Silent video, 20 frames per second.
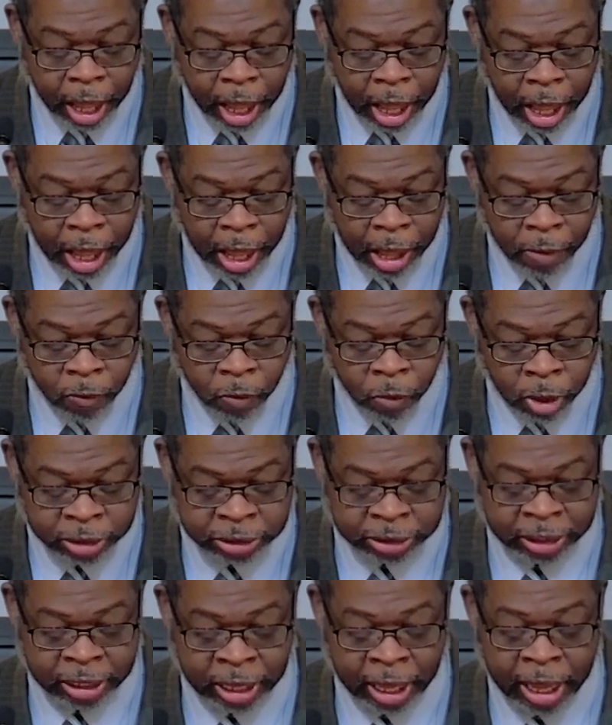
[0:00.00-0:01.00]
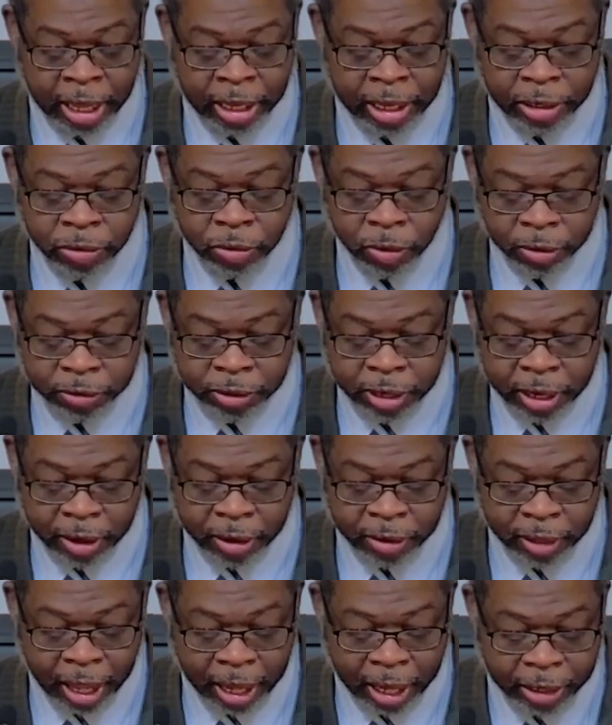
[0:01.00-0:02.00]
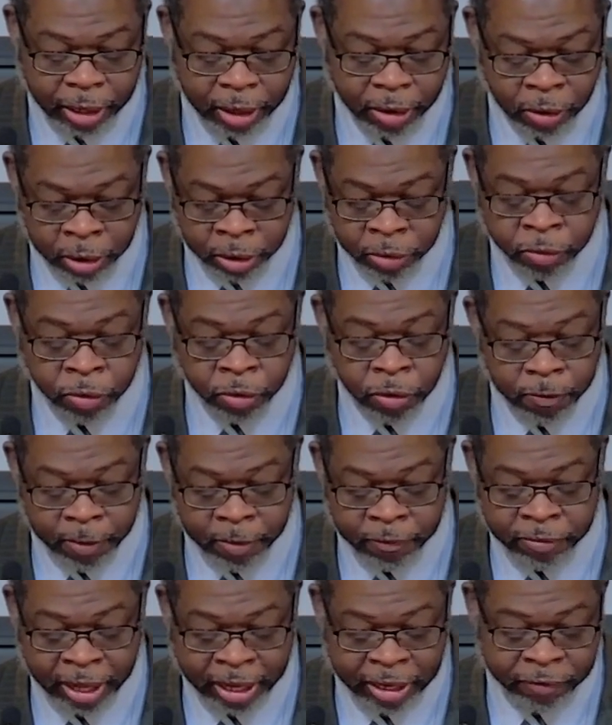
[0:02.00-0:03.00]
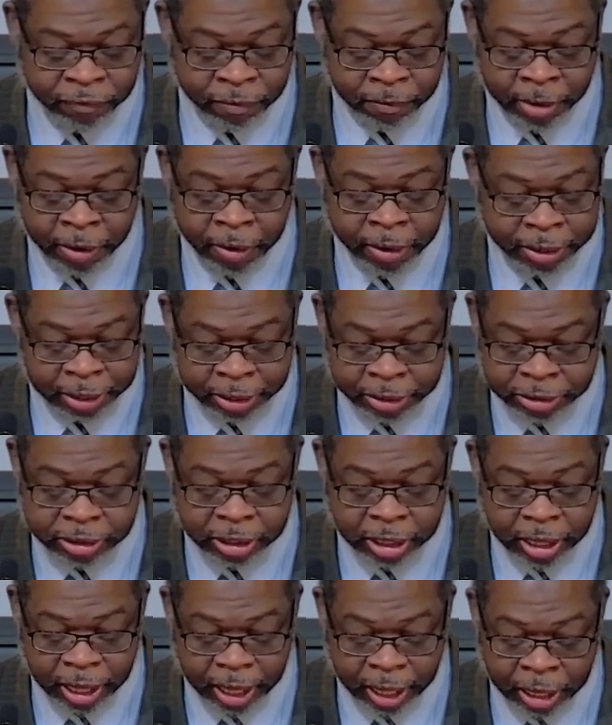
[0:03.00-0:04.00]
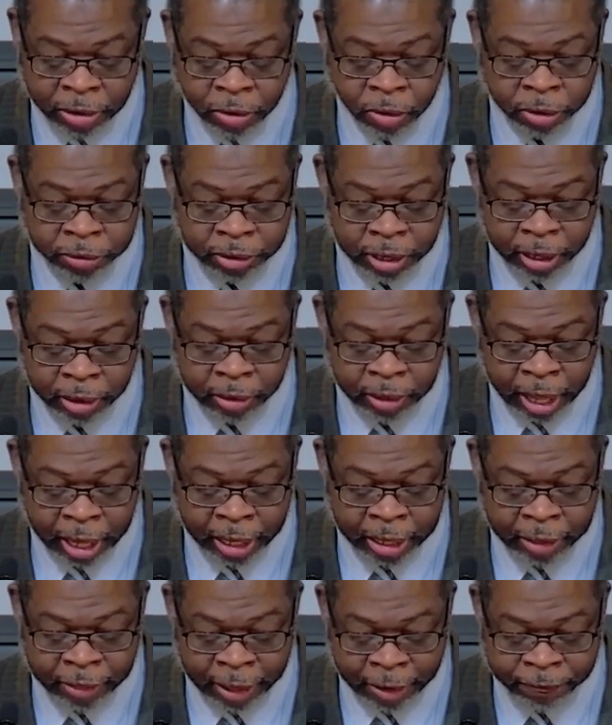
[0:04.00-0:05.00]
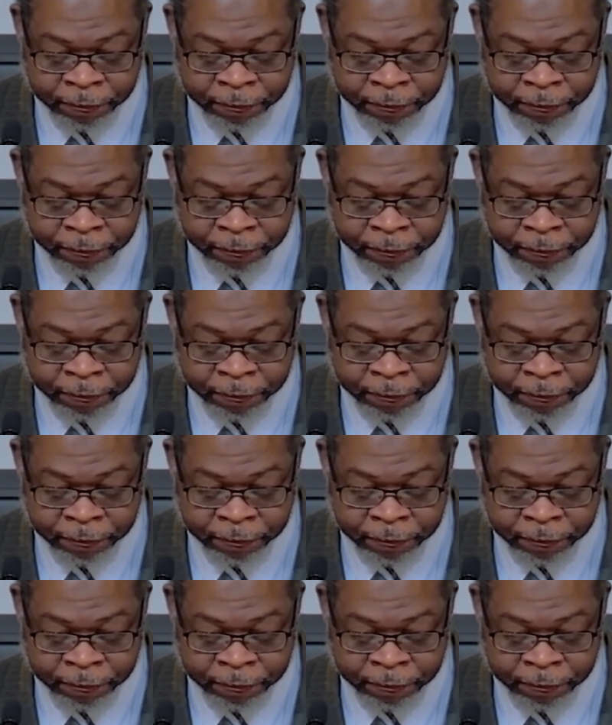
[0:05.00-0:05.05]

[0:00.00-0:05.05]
was a gang in North Carolina, or a group of Native Americans in North Carolina that